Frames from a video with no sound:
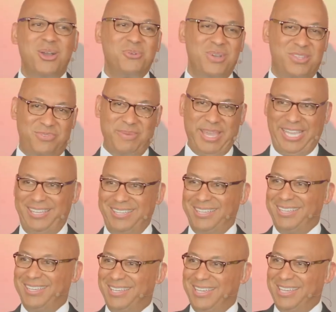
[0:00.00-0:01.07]
with me
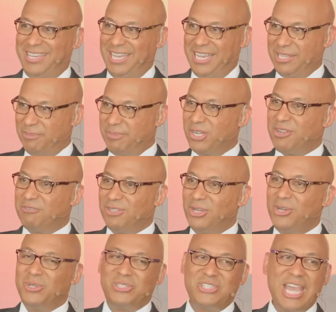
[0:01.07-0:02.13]
in the book of
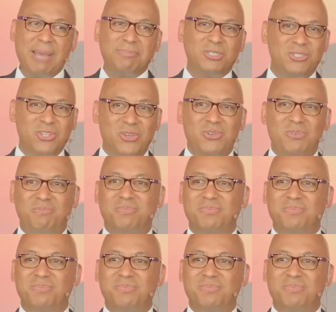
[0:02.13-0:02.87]
Luke, chapter 2,